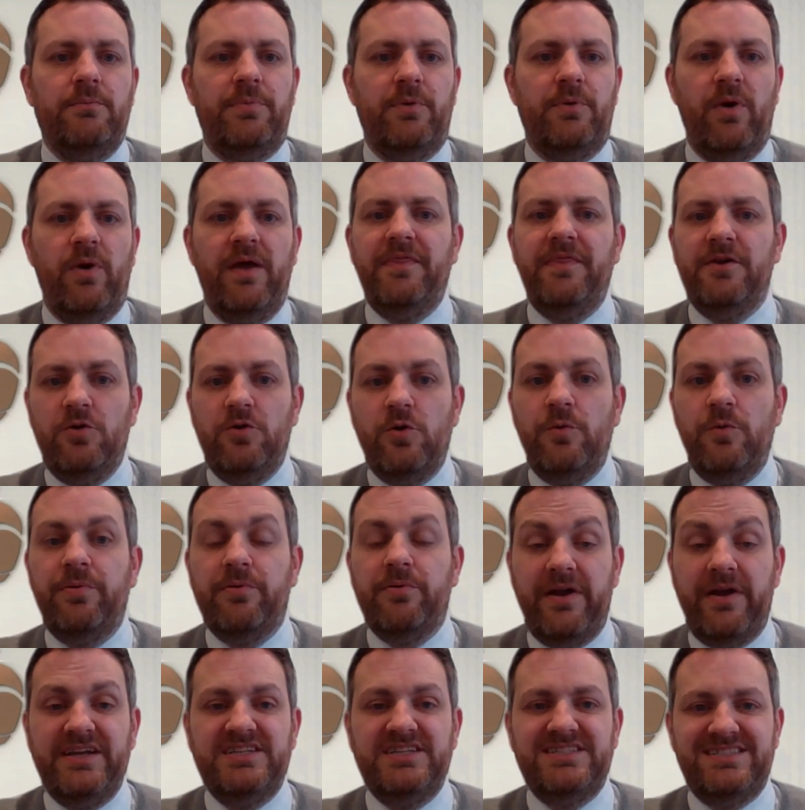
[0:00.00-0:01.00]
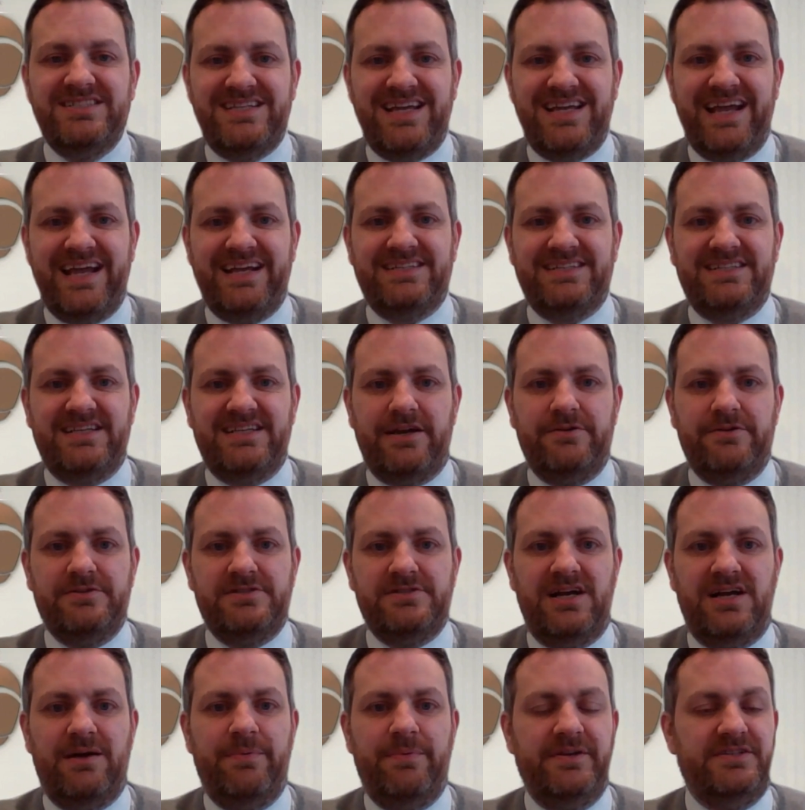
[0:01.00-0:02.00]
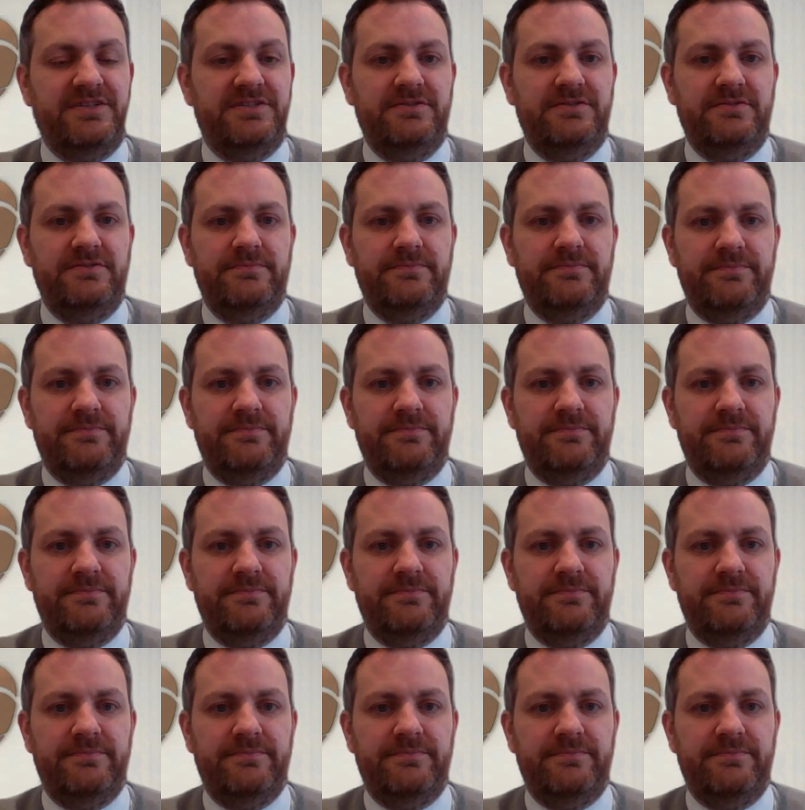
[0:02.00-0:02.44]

But when the corporation tax goes up,